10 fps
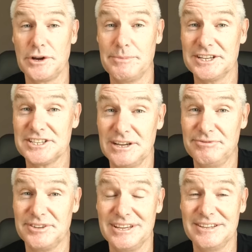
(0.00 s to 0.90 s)
3 minutes
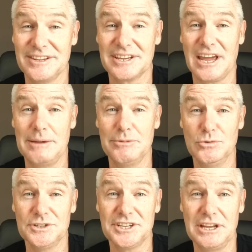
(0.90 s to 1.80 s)
left in the game. It
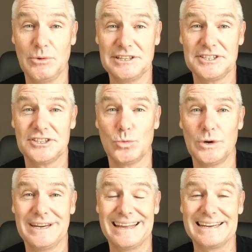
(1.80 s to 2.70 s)
was anyone's to
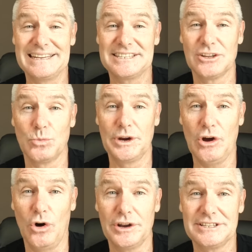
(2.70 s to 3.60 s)
win. Leinster
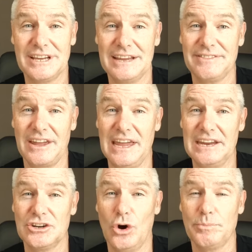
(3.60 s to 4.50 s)
went on attack. They
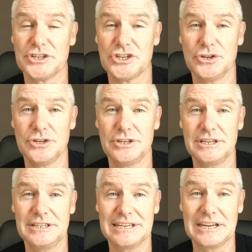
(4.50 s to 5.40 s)
had an
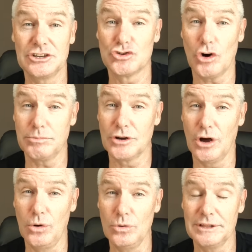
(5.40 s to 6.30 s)
opportunity to get a drop
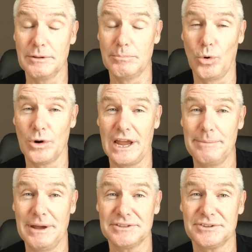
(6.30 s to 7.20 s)
goal. The ball
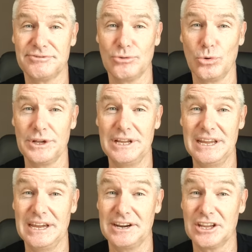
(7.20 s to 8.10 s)
came out to Frawley.
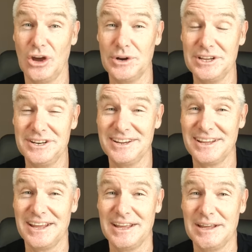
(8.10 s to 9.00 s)
He had a go at it,
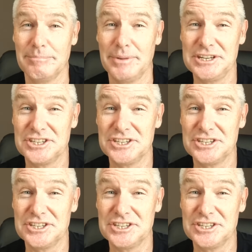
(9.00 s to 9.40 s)
but